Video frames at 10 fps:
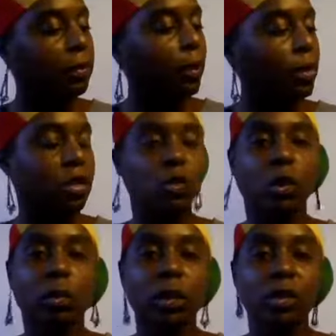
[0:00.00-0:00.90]
which is
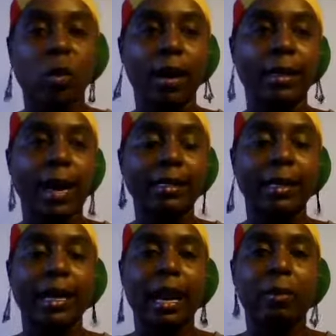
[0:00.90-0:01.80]
one reason why I liked it
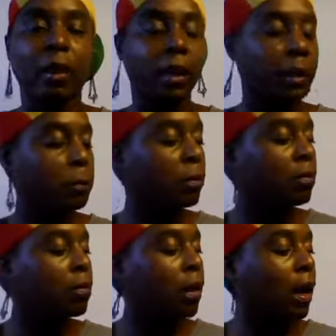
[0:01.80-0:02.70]
and I bought it.
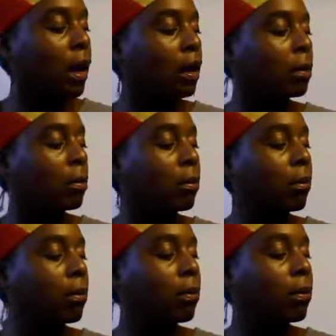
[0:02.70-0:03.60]

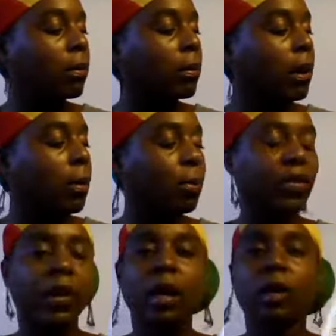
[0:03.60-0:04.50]
But
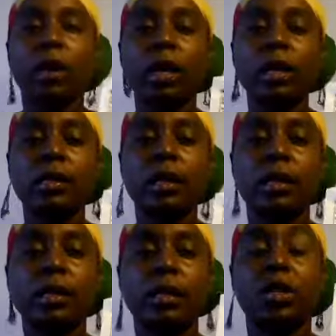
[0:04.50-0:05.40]
the ingredients
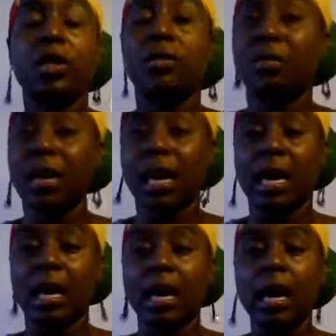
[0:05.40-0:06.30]
list, to
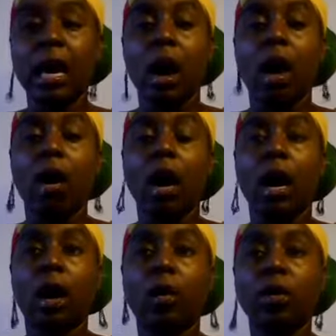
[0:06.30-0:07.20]
me,
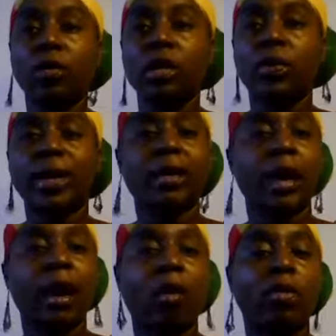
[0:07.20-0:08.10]
with respect to
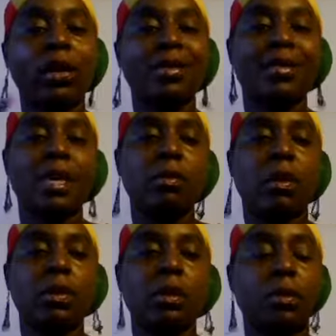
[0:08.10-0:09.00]
health, is the
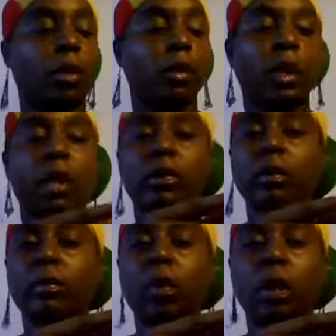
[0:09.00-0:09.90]
most important, even
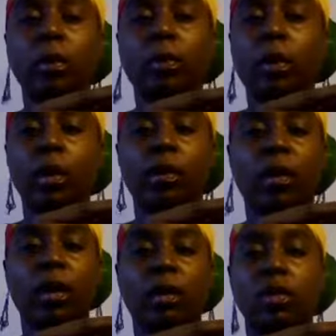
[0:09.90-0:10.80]
more important
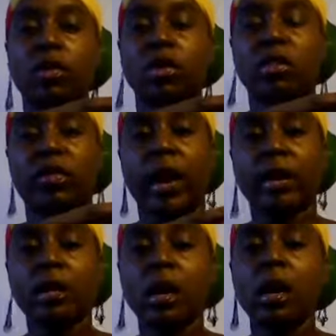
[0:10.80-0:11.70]
than the nutrition facts.